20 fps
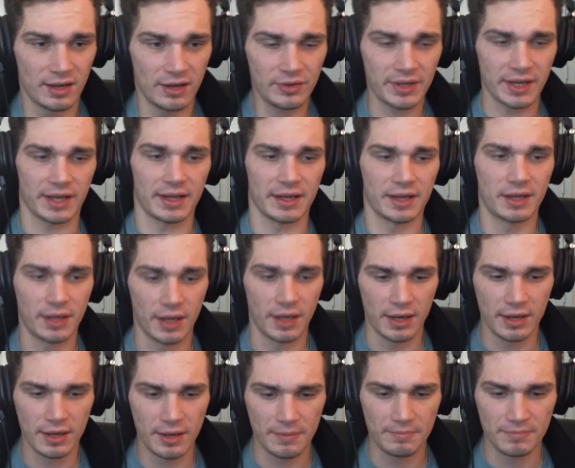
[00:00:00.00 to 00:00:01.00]
Okay,
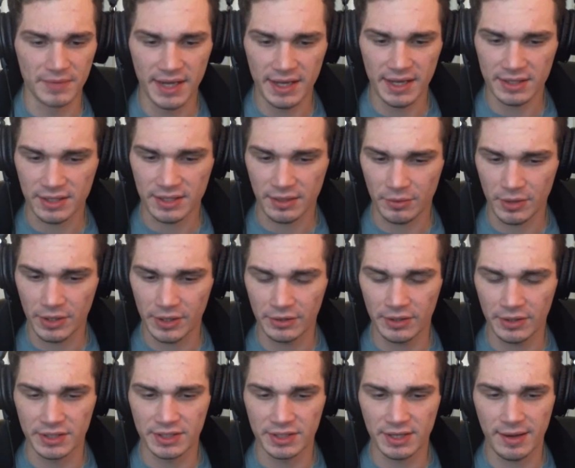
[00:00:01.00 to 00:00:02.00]
next we're going to go
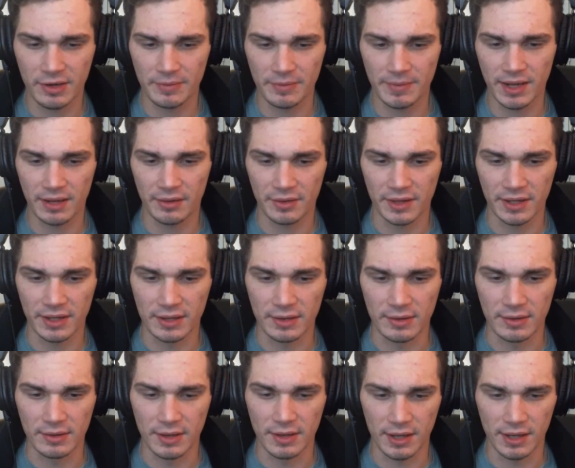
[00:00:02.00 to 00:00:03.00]
ahead and talk about
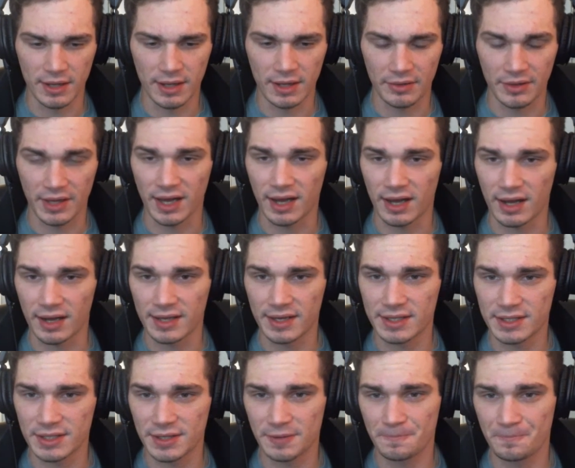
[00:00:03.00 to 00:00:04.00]
the
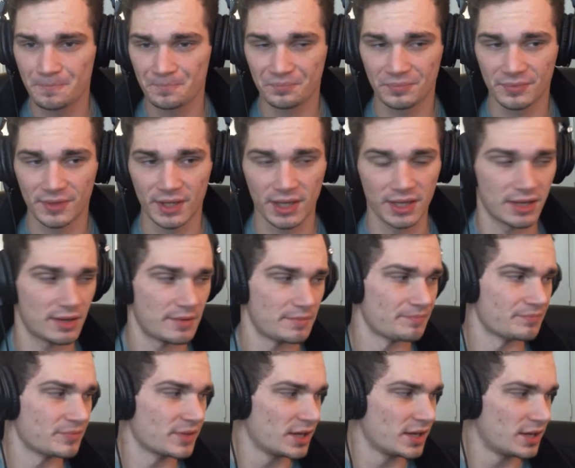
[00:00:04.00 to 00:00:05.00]
highs.
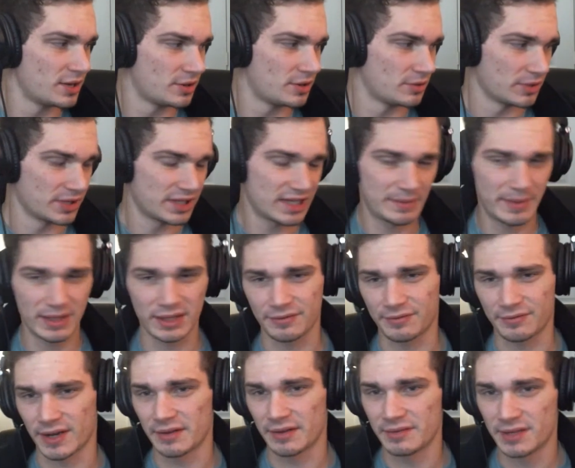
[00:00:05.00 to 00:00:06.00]
One thing about the
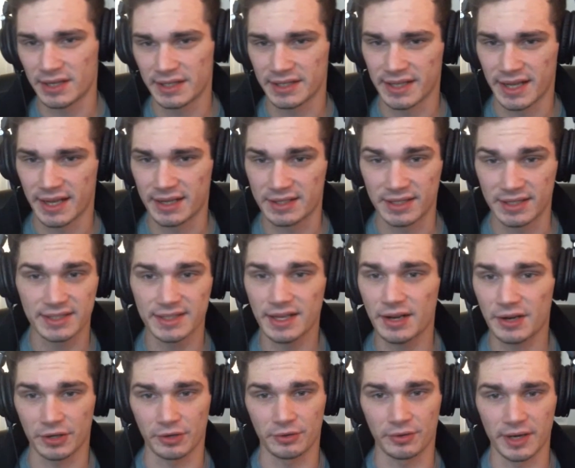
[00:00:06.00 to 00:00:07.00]
598s, they
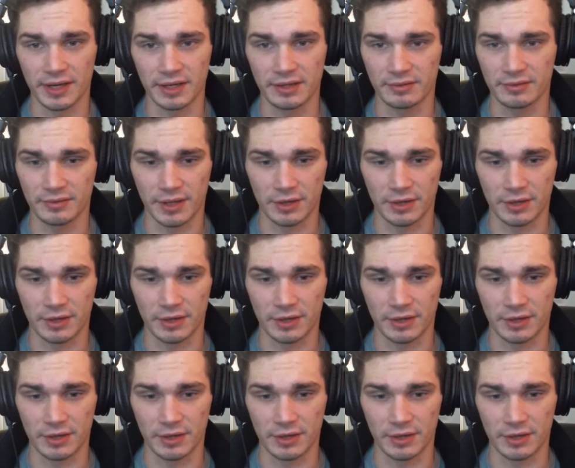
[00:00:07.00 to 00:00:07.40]
sounded great.